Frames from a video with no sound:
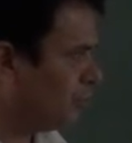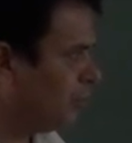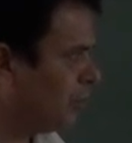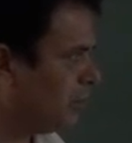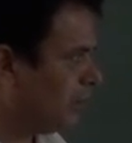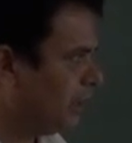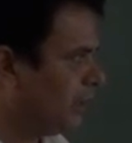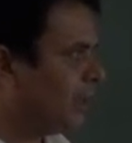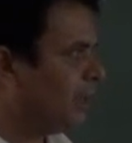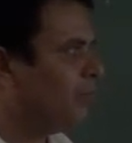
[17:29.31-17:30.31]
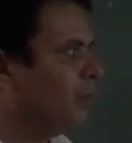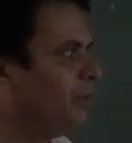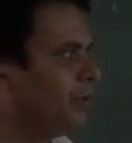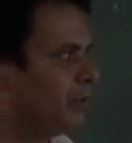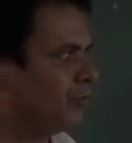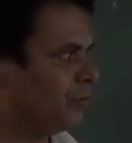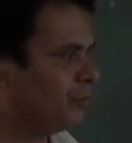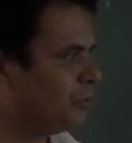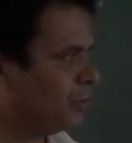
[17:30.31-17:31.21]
then A will be equal to 0.